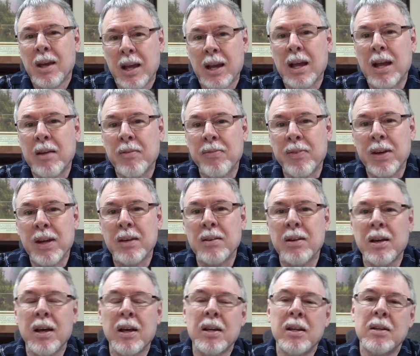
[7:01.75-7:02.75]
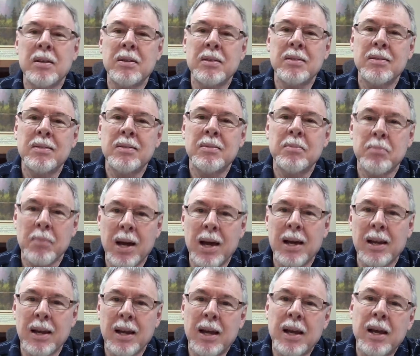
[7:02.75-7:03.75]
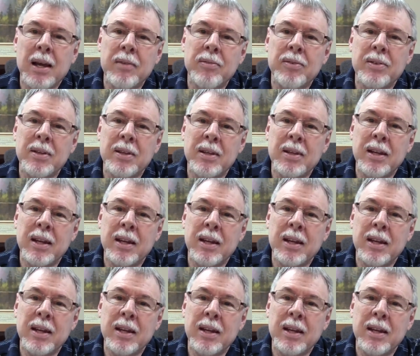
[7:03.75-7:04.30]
And I have found out in my life that,